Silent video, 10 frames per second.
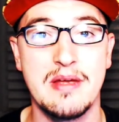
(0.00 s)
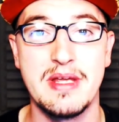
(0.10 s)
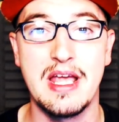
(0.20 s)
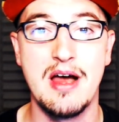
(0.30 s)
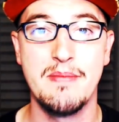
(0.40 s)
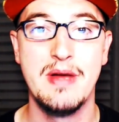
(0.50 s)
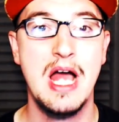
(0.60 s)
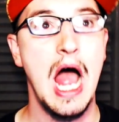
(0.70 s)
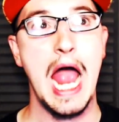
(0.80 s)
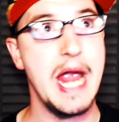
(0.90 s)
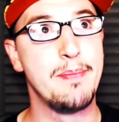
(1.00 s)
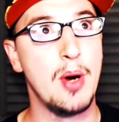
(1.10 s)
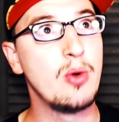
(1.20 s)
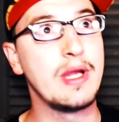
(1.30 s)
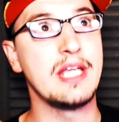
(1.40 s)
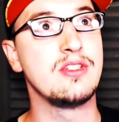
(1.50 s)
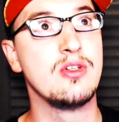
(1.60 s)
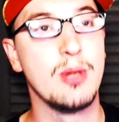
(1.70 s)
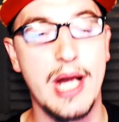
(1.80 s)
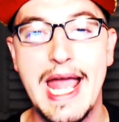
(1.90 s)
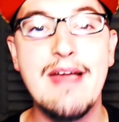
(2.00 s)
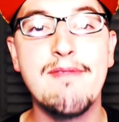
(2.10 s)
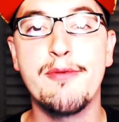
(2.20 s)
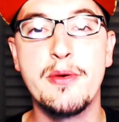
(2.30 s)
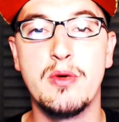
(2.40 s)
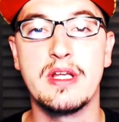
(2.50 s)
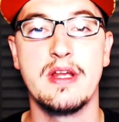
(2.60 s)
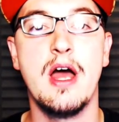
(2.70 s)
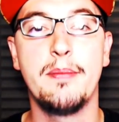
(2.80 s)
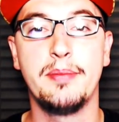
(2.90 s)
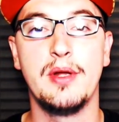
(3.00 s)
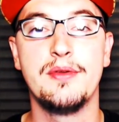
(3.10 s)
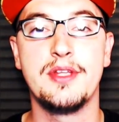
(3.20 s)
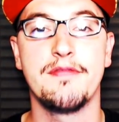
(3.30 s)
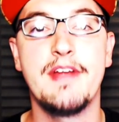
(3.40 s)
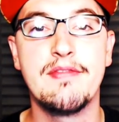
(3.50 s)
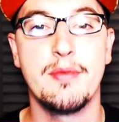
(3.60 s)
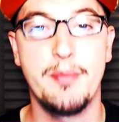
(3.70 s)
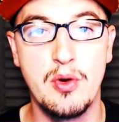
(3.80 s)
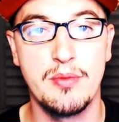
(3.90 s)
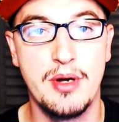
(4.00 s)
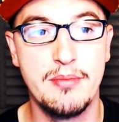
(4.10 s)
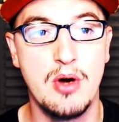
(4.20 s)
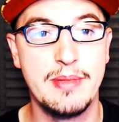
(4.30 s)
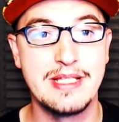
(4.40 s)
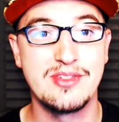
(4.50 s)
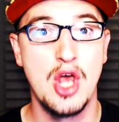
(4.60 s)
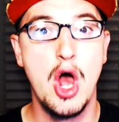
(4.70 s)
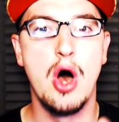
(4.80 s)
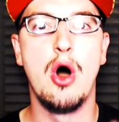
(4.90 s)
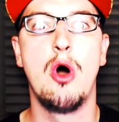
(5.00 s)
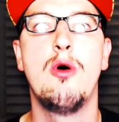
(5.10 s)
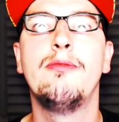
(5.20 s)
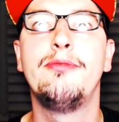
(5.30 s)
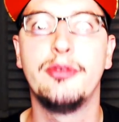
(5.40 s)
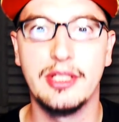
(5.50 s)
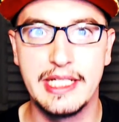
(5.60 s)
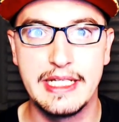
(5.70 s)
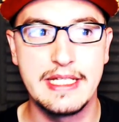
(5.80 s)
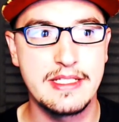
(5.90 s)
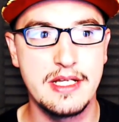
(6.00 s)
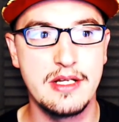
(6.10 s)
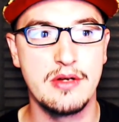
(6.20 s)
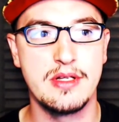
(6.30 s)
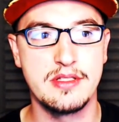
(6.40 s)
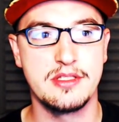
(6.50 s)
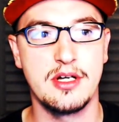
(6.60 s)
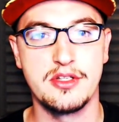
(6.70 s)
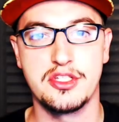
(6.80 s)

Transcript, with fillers: can become a PokeTuber. Everyone can upload their favorite Pokemon moments. Hopefully Nintendo doesn't start